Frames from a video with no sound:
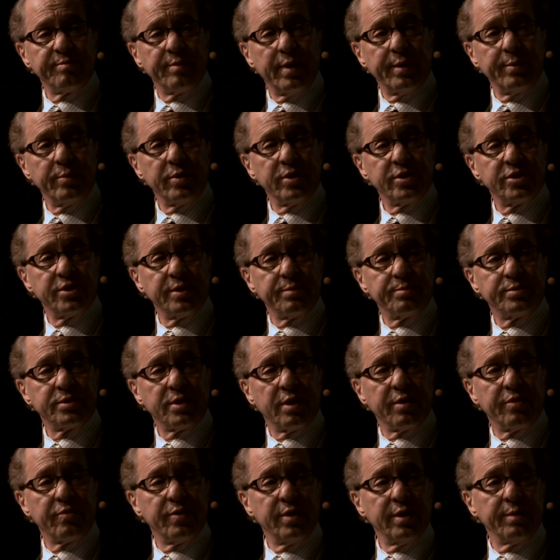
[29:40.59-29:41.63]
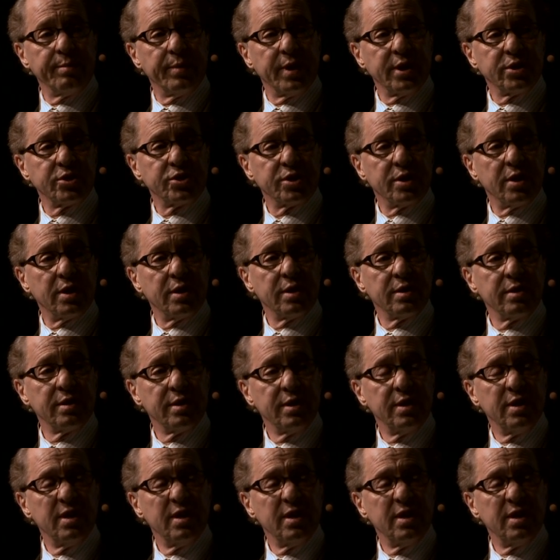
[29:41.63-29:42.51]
of memory chips are three-dimensional.